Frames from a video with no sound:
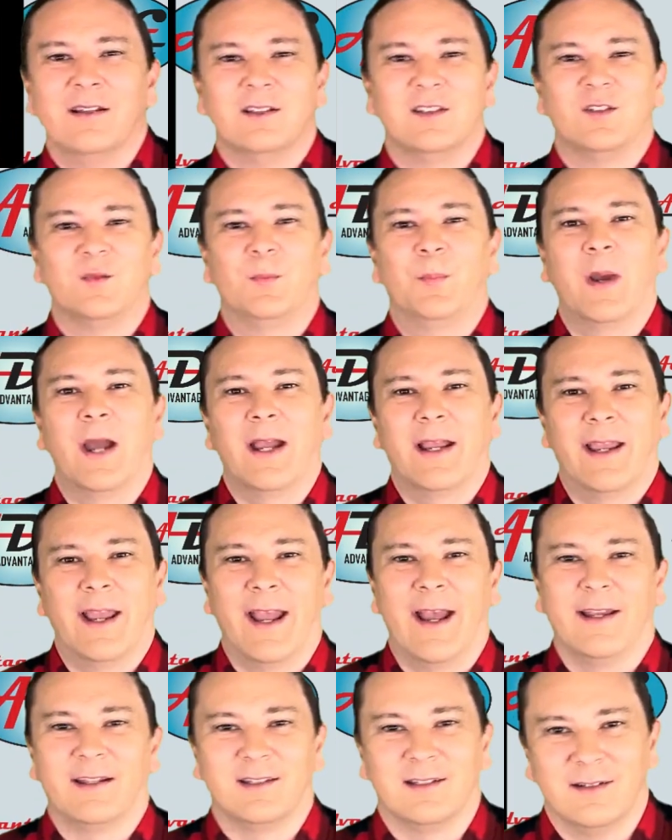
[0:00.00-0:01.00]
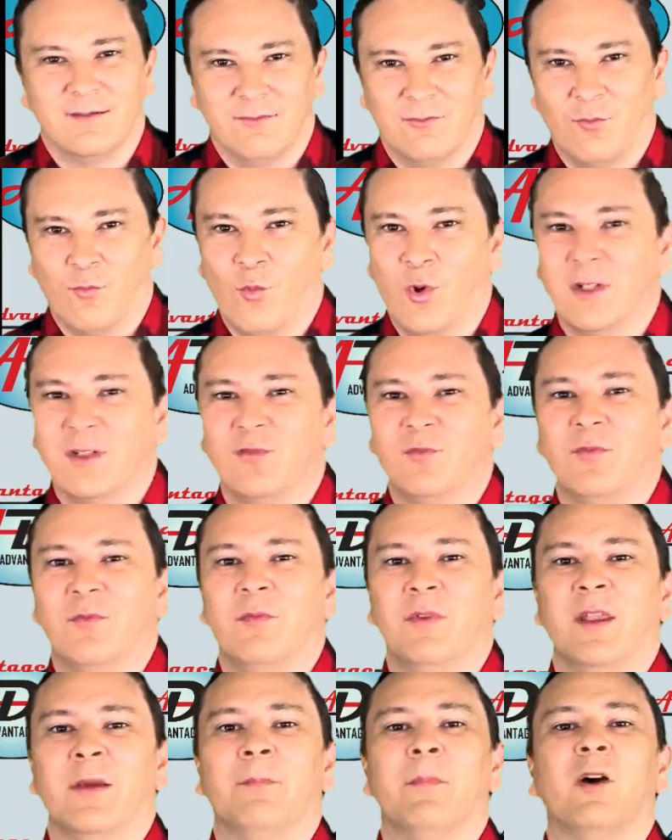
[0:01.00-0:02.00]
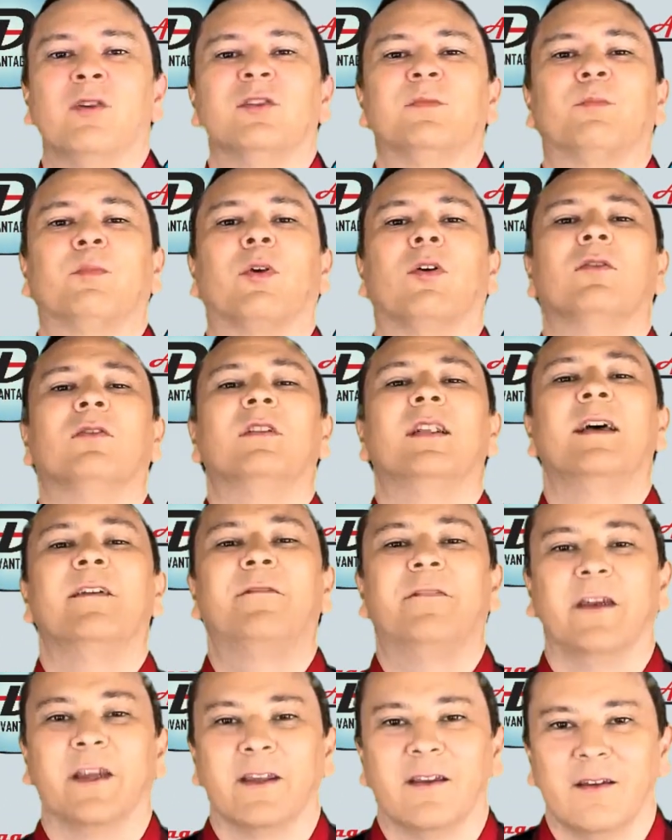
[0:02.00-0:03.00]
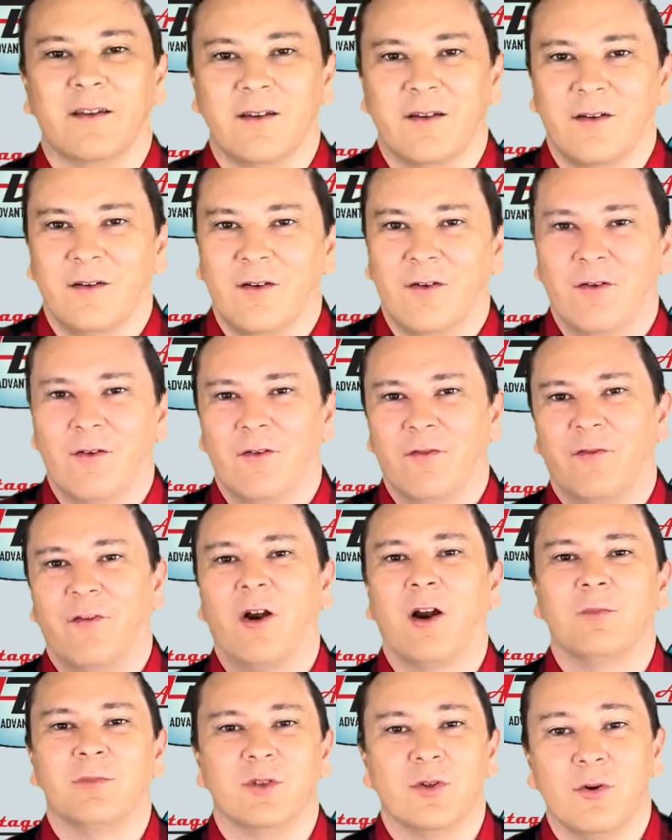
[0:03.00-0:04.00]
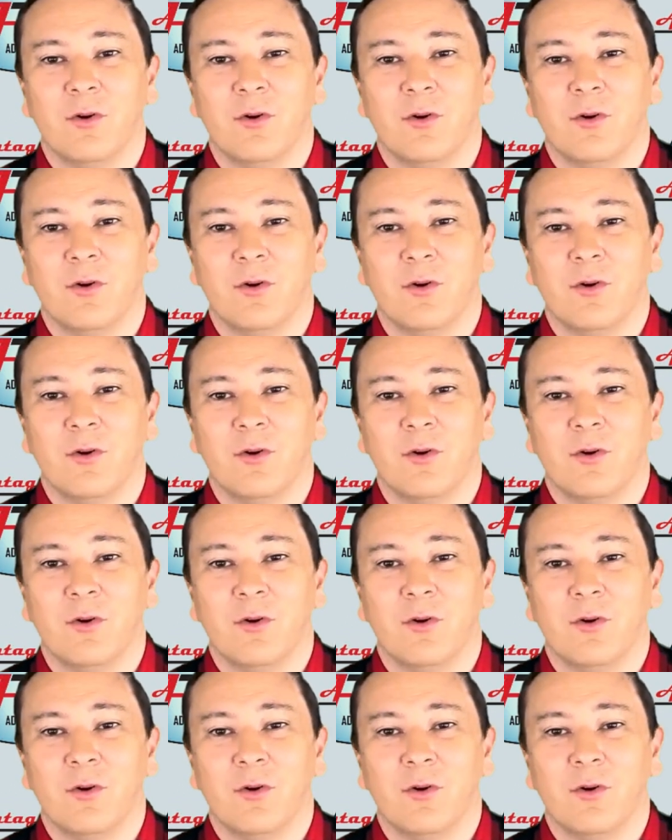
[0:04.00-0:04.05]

SpecCast was the most prolific farm